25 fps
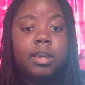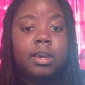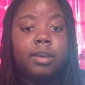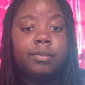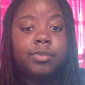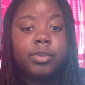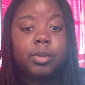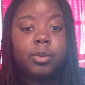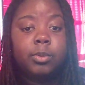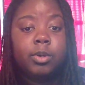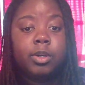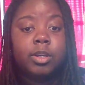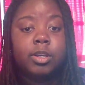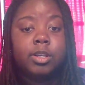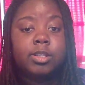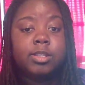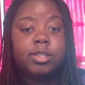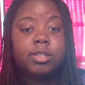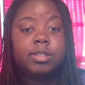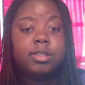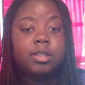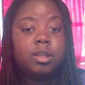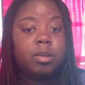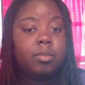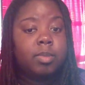afterwards,
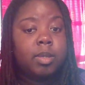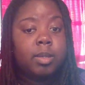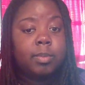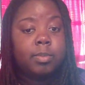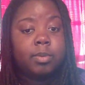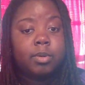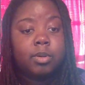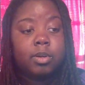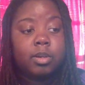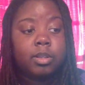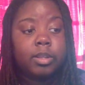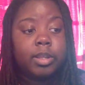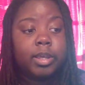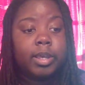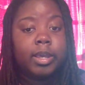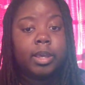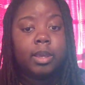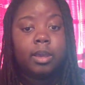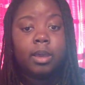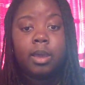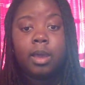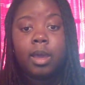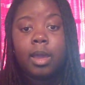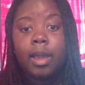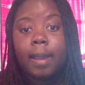and some people are like,